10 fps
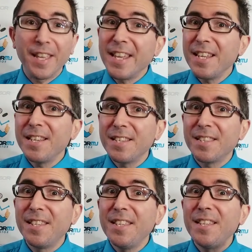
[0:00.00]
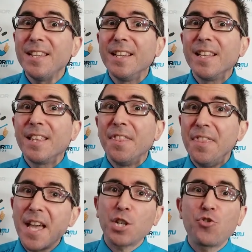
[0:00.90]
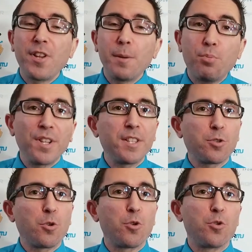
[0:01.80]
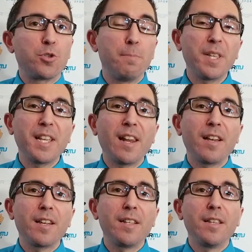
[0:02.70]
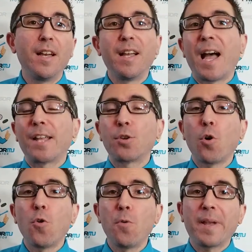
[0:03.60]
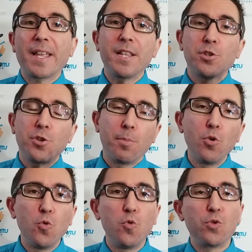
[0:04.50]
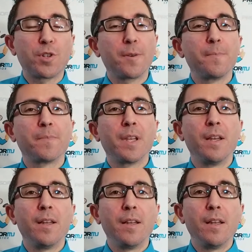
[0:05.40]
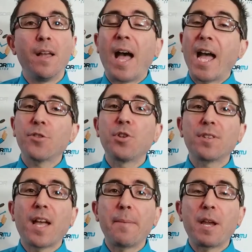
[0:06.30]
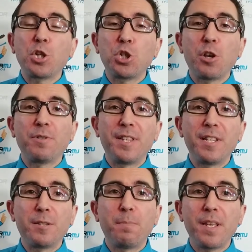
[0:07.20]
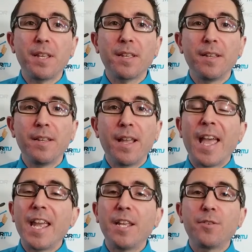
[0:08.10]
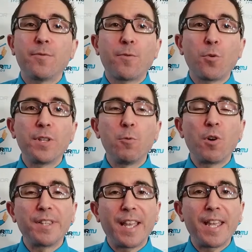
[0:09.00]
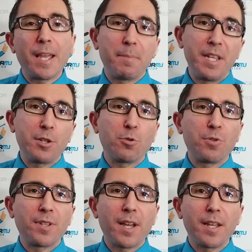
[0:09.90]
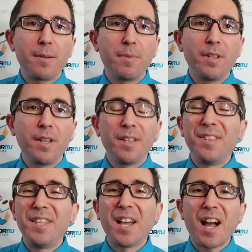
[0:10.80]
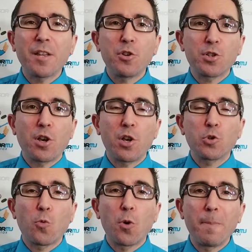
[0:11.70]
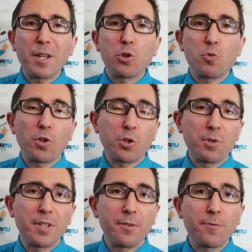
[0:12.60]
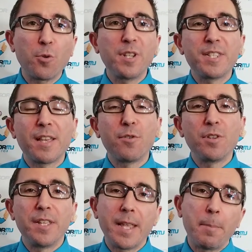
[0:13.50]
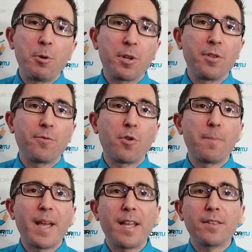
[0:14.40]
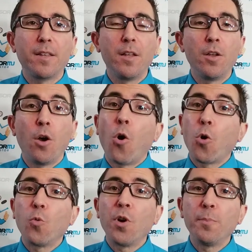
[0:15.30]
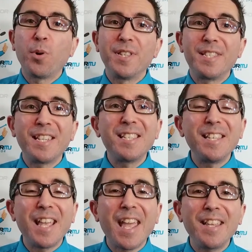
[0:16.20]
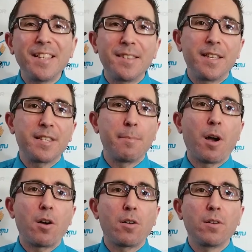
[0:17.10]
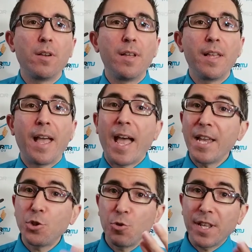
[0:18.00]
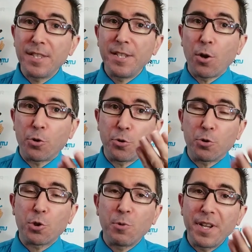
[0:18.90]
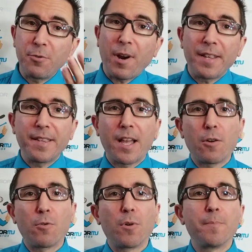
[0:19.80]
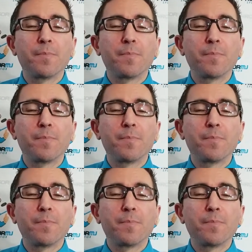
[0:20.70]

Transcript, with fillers: is the Nashville Predators money line at home against the Blues. At the time I shared this pick, 8.41 am Eastern Time, the highest odds were minus 147 in American format or 1.68 in decimal, as you can see on your screen right now.